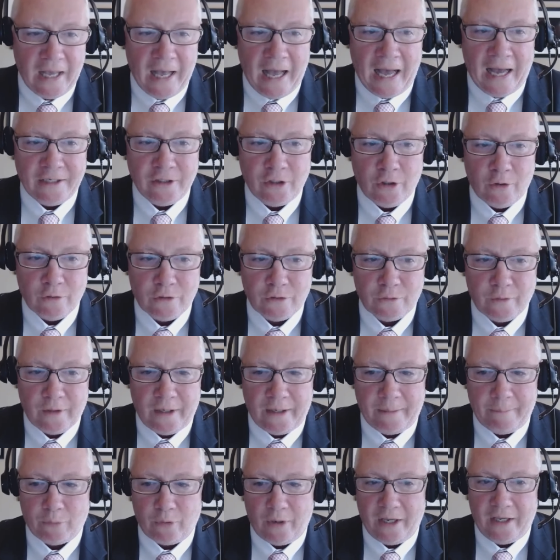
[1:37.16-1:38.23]
high dose
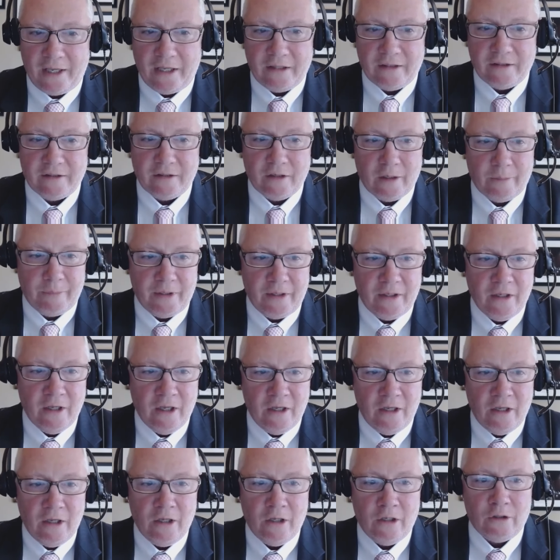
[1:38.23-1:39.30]
rate brachytherapy,
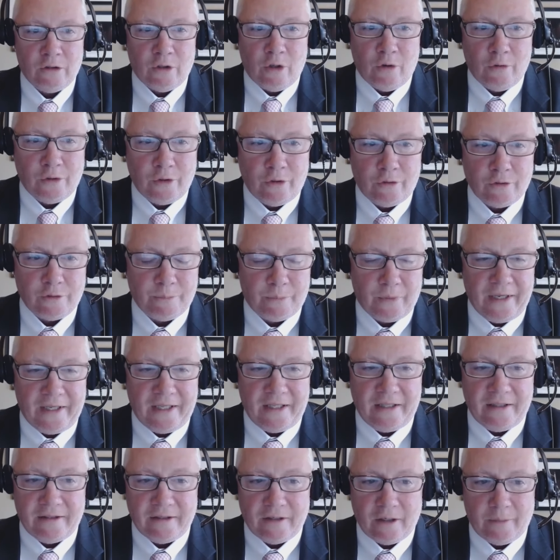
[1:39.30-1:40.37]
low dose
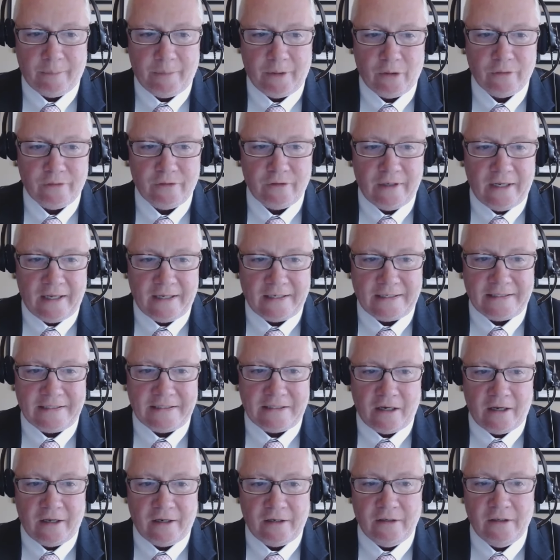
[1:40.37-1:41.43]
brachytherapy. Those are not
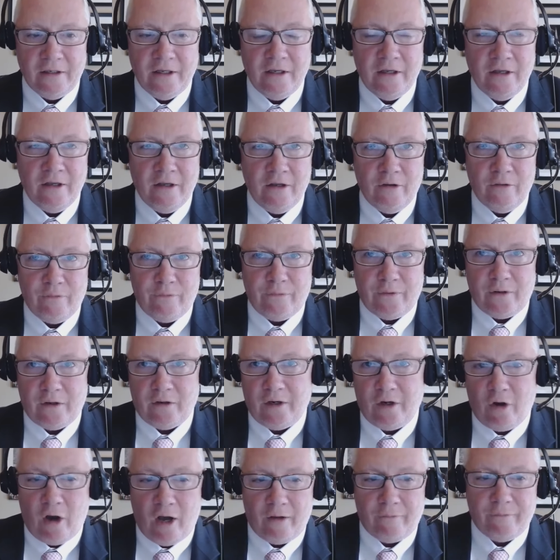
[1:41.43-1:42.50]
done
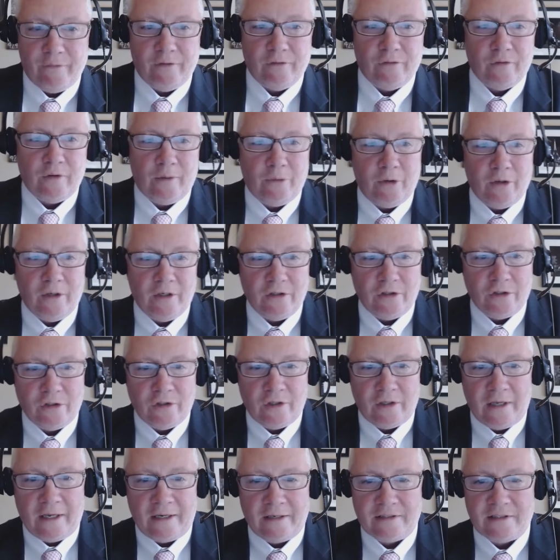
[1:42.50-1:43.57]
very often, so I'm going to
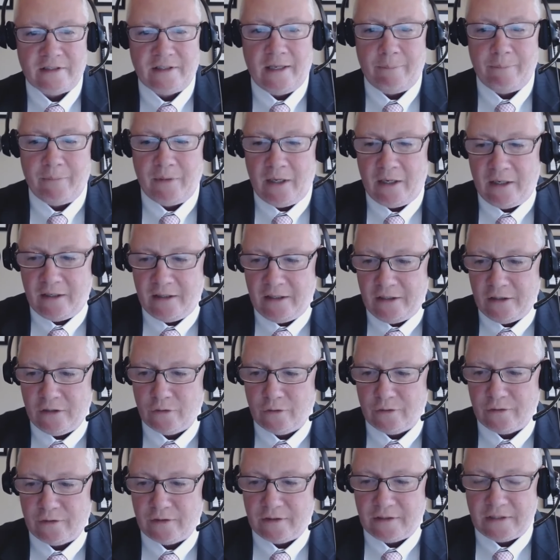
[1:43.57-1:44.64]
kind of skip that in the
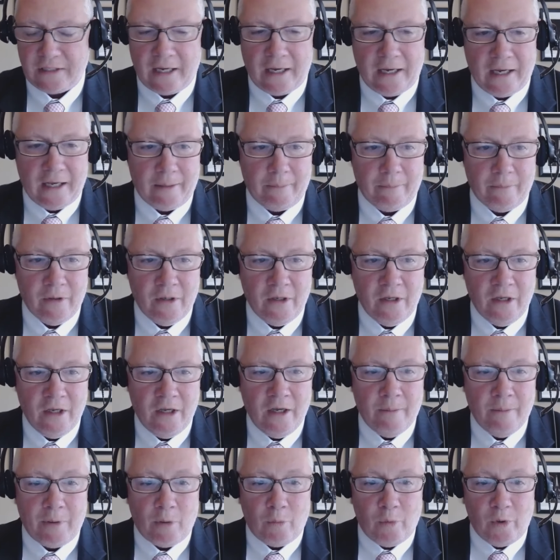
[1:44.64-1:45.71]
interest of time.
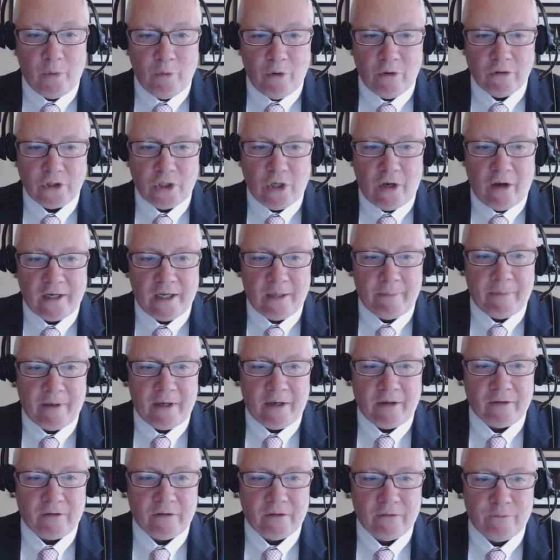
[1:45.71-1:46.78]
But we will talk
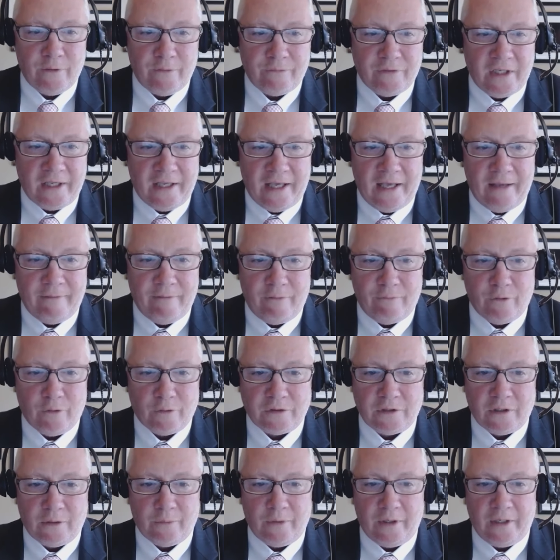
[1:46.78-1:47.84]
about 50 kV
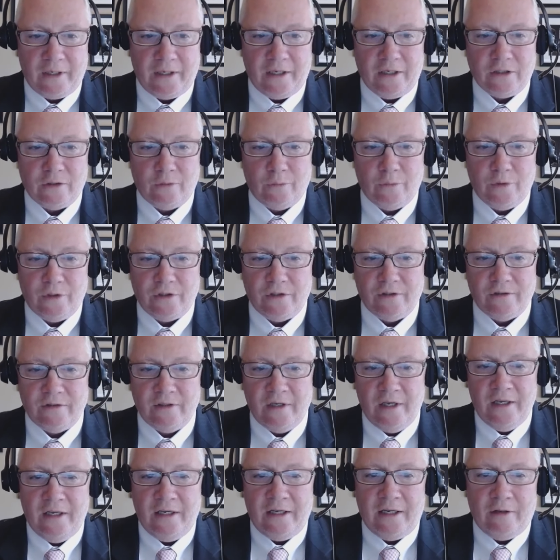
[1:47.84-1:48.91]
photon radiation, which is
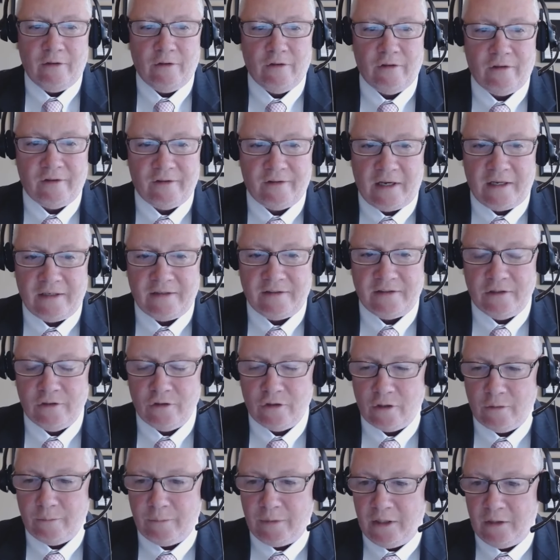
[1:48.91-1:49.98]
either the Zeiss
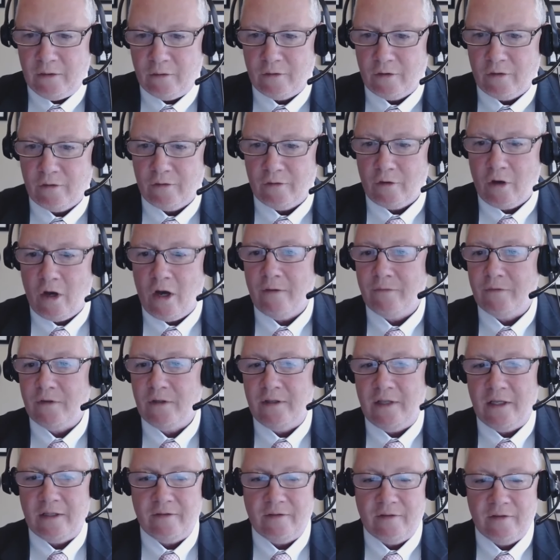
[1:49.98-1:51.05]
Intrabeam or the Zoft,
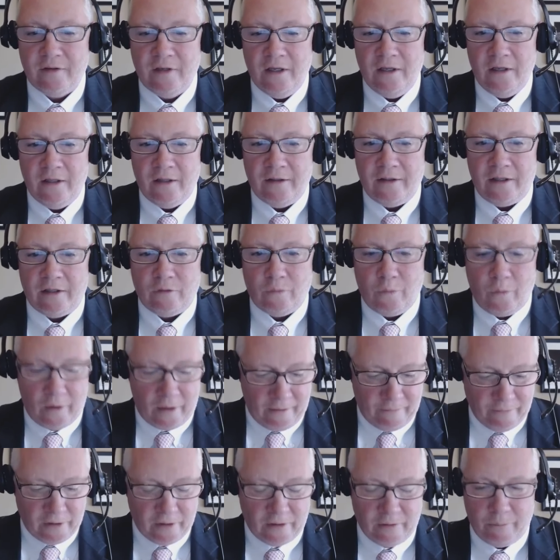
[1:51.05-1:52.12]
and that's what
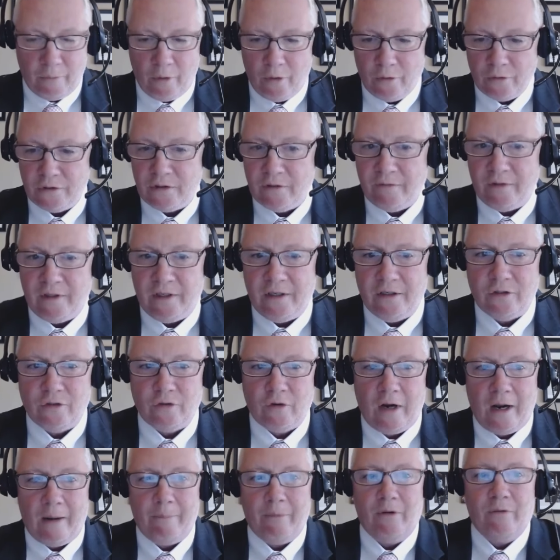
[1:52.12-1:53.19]
I've done most of the
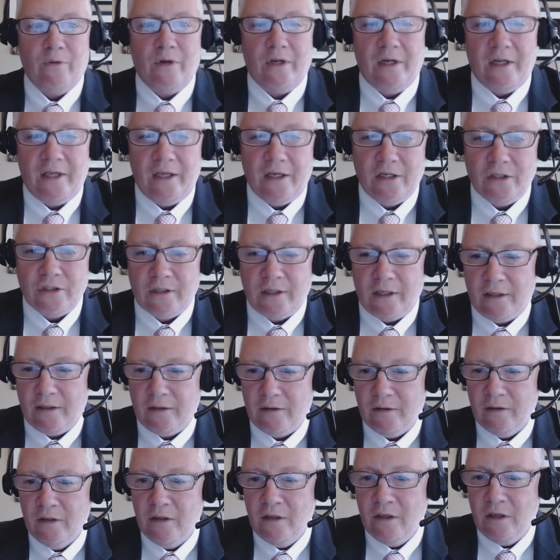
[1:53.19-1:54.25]
intraoperative radiation
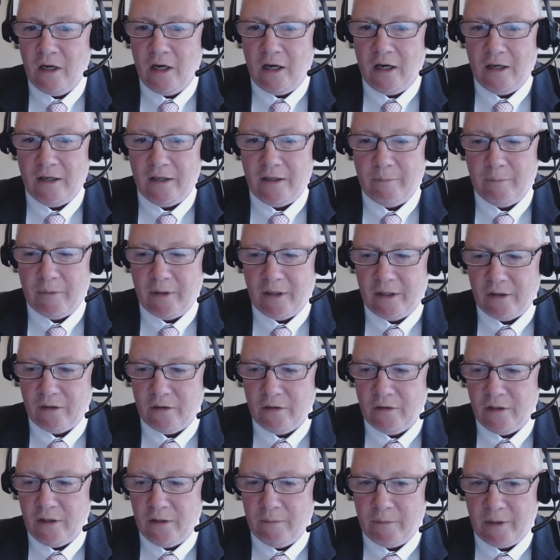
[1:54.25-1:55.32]
on in
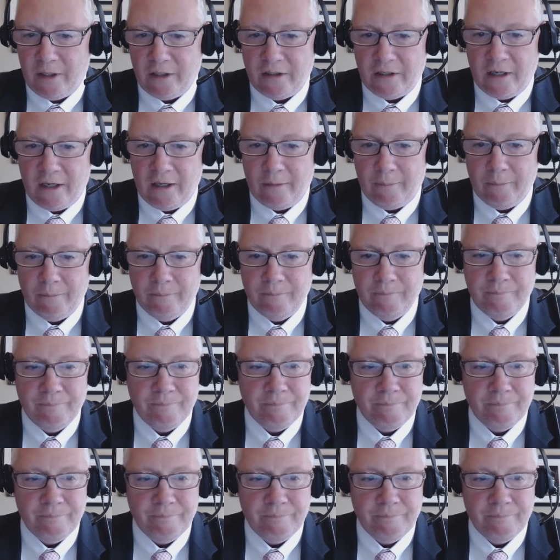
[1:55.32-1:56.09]
my time.